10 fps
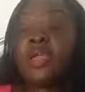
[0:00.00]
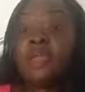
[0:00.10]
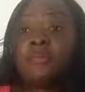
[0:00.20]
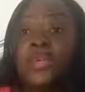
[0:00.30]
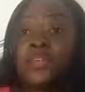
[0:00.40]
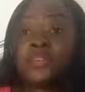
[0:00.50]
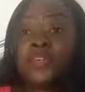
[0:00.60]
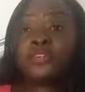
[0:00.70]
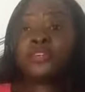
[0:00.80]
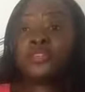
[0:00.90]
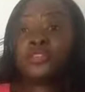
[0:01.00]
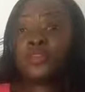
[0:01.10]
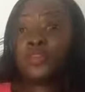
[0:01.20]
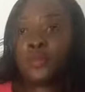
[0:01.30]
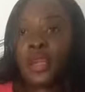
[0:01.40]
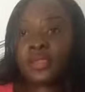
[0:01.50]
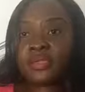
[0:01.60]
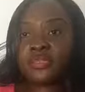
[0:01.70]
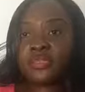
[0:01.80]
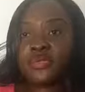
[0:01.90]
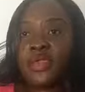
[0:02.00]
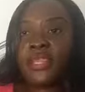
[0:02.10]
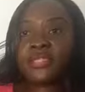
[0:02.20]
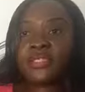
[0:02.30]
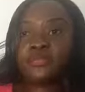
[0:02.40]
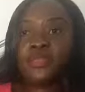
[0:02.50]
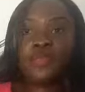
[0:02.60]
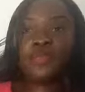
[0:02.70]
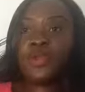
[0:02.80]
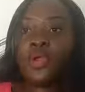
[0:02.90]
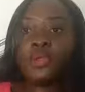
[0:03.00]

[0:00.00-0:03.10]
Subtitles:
Many thanks to supermarkets who are letting people,